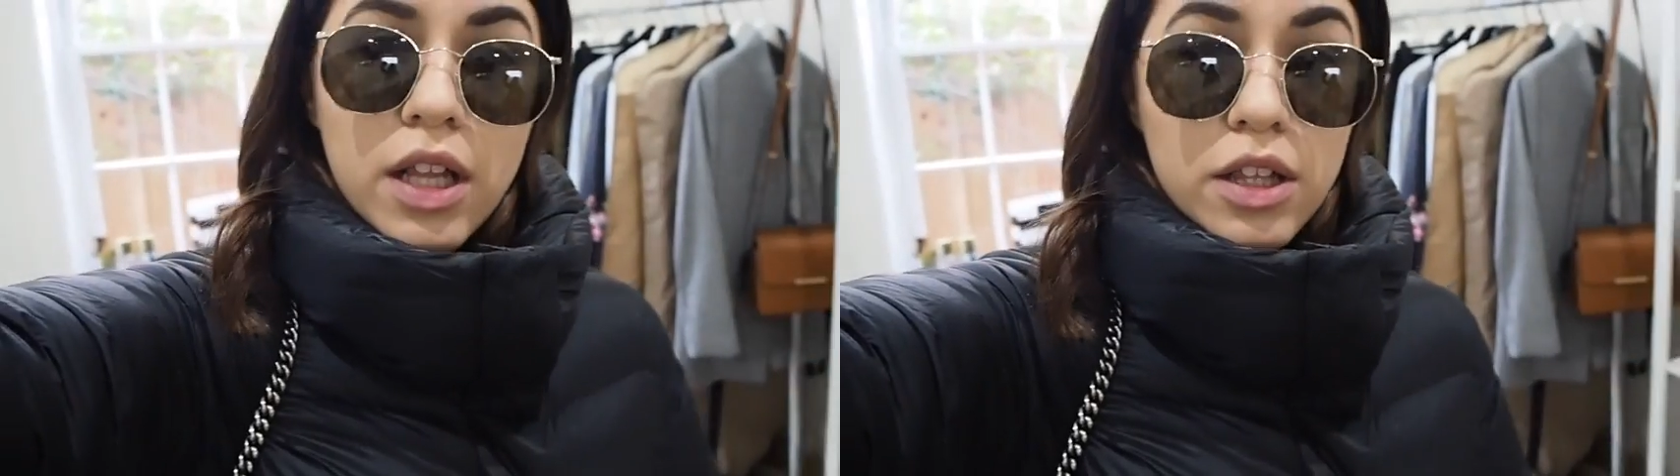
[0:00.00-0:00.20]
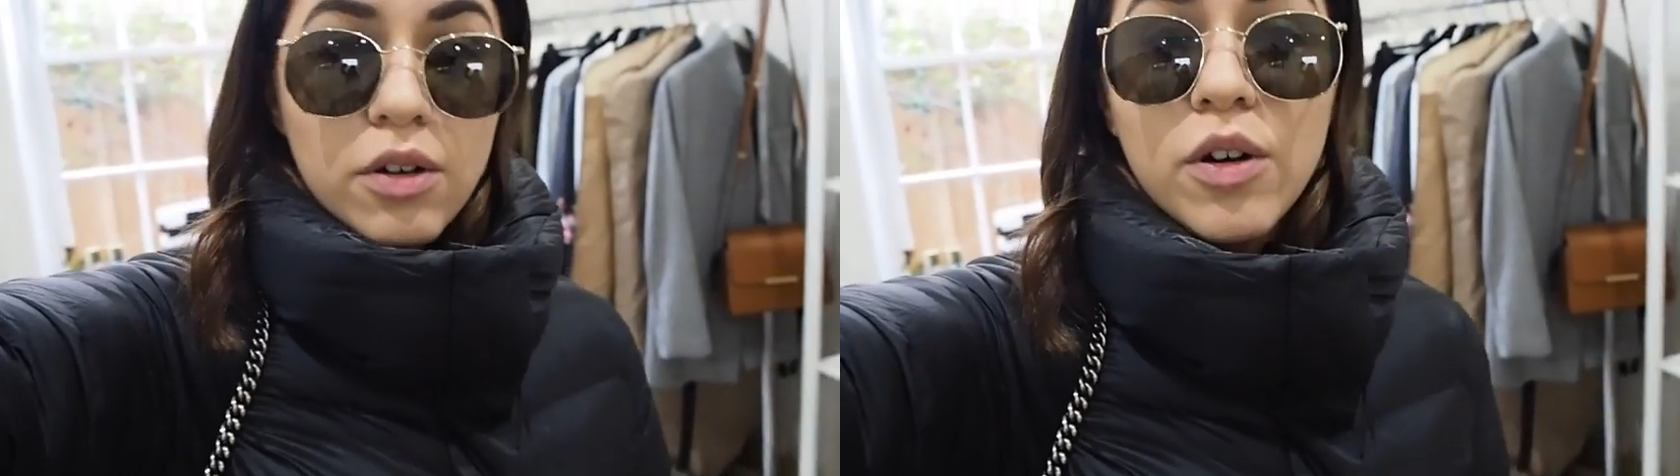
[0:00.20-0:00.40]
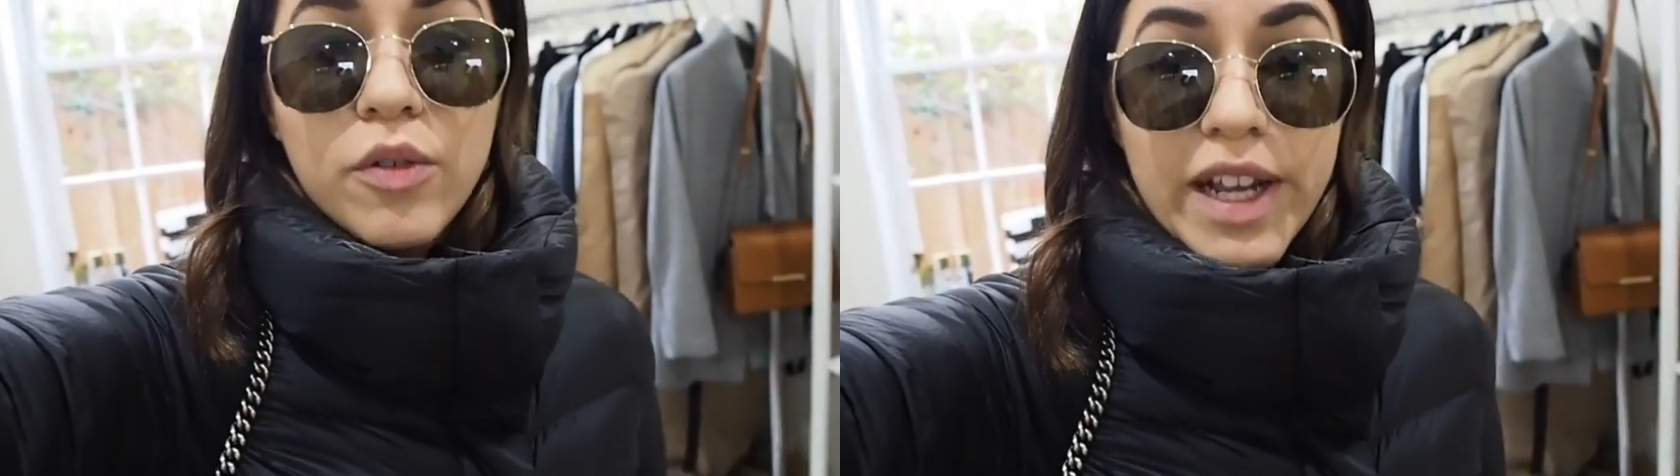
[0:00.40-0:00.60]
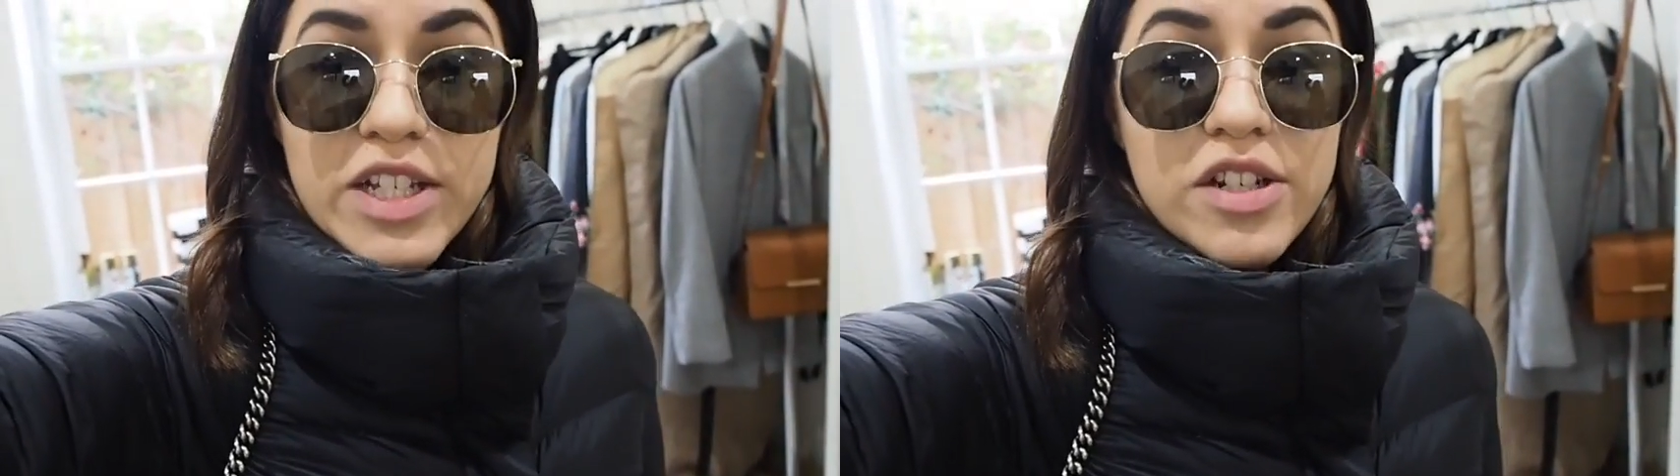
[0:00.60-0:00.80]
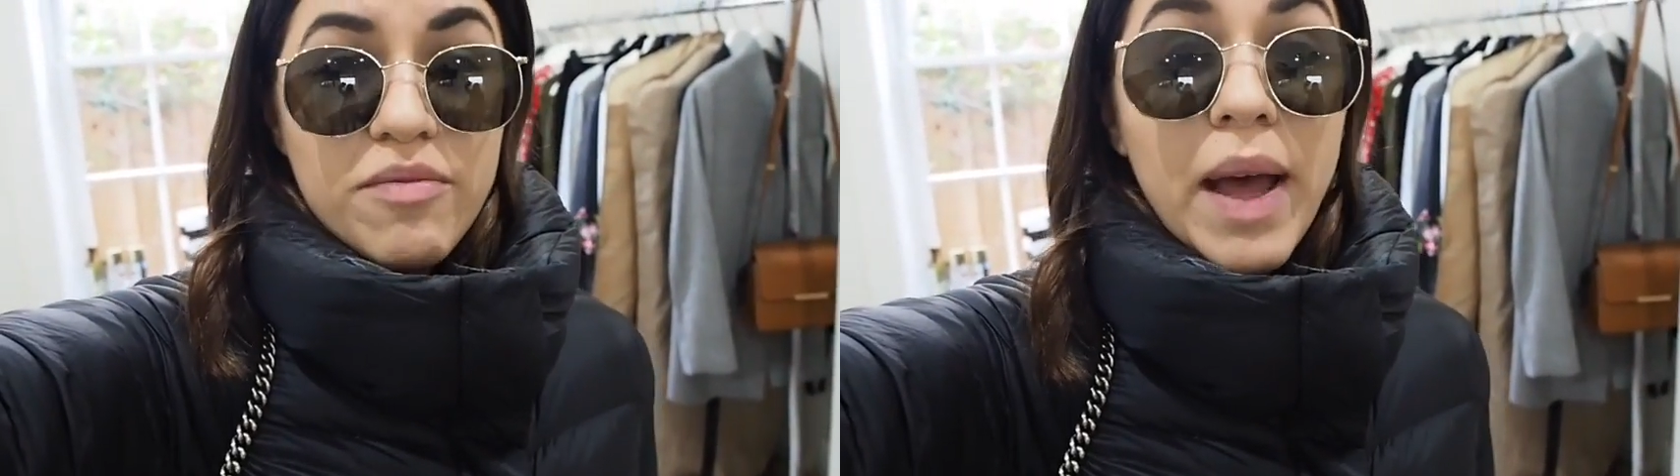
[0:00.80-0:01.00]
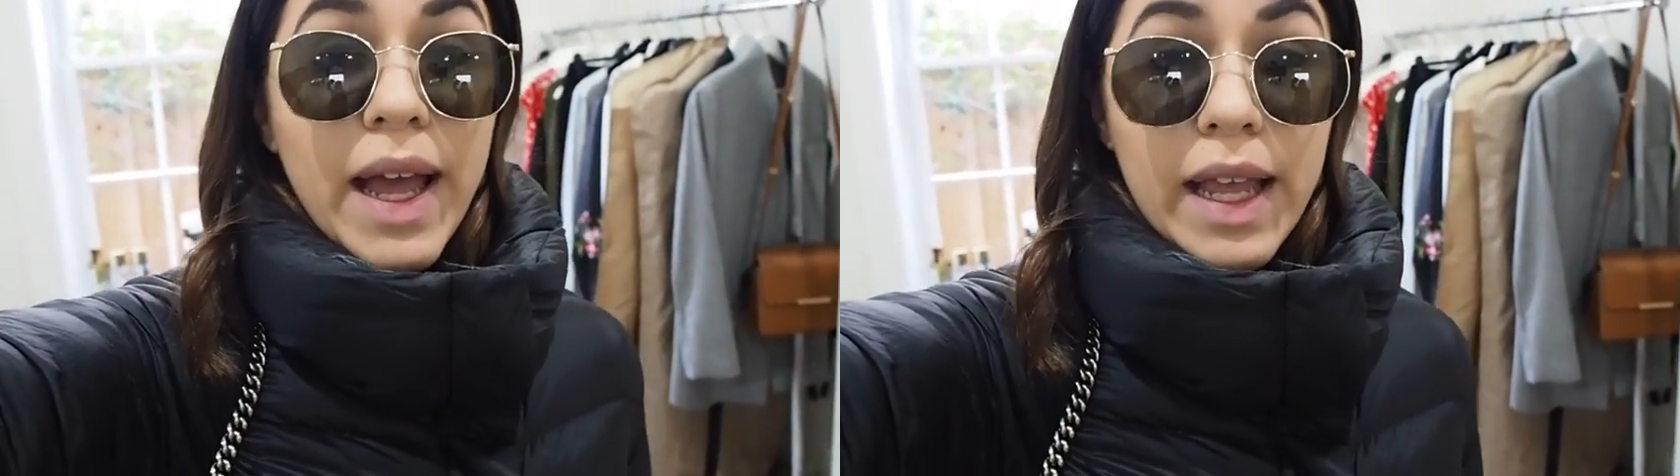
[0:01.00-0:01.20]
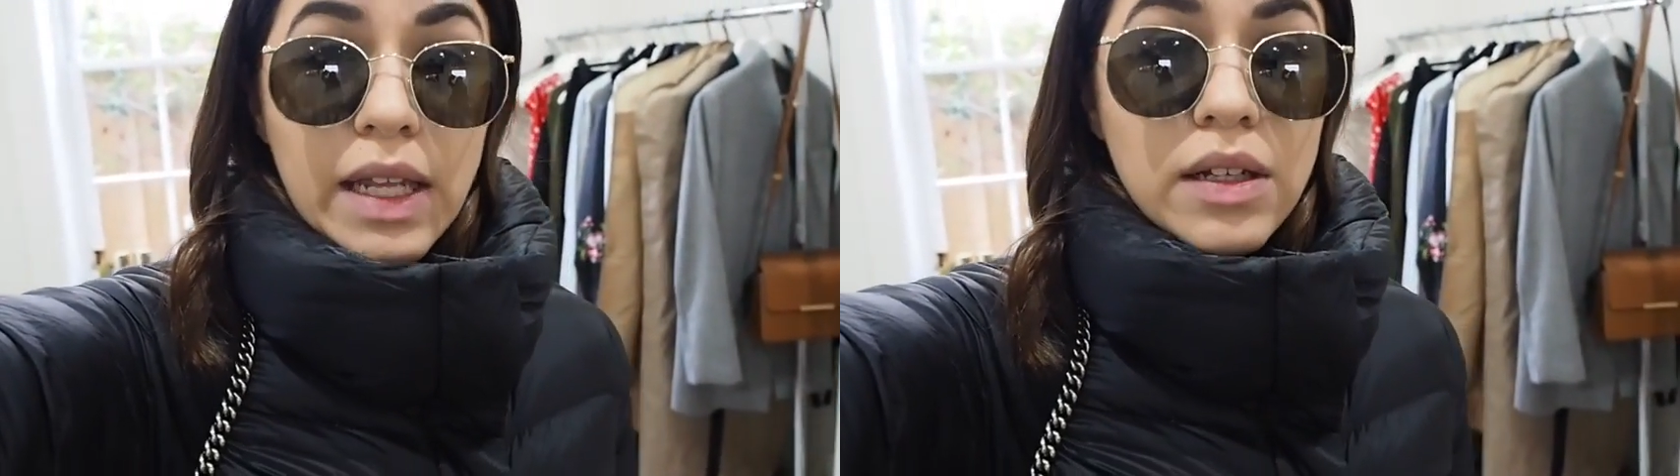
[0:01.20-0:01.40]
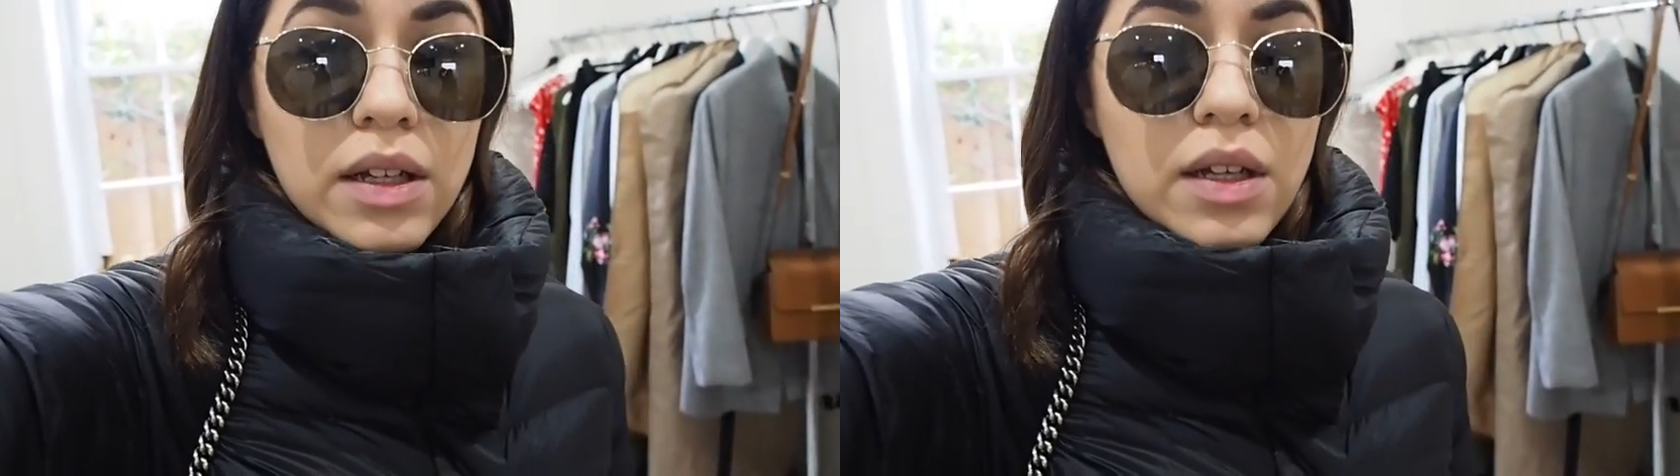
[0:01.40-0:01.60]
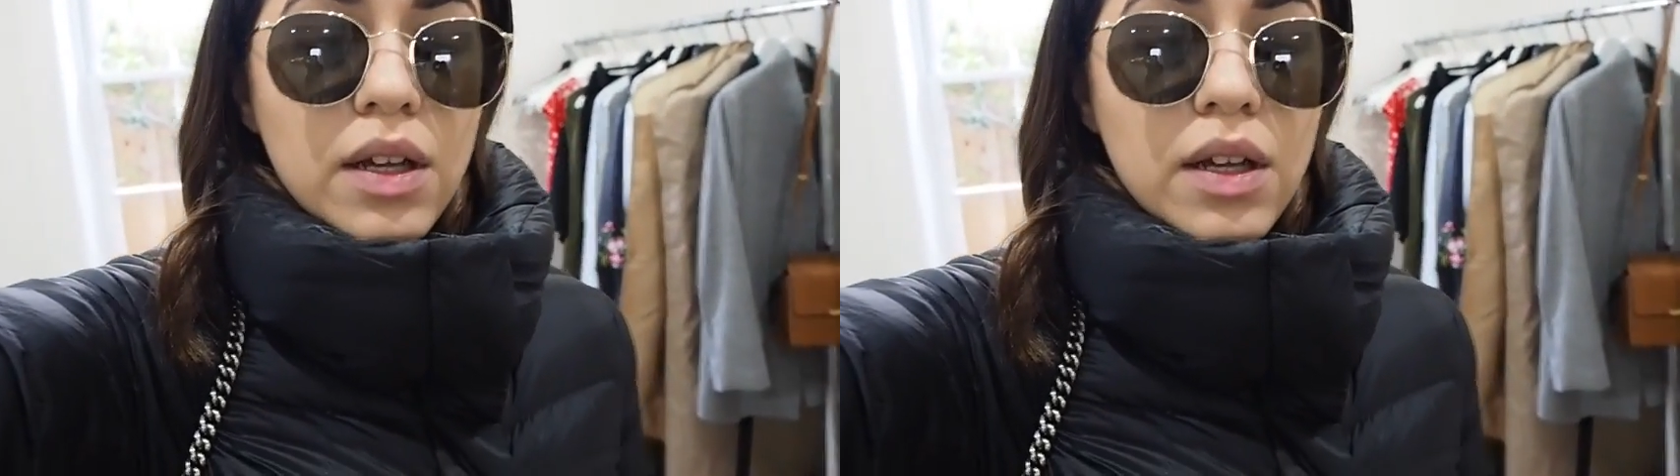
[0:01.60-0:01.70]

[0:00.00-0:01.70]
lower region of pain.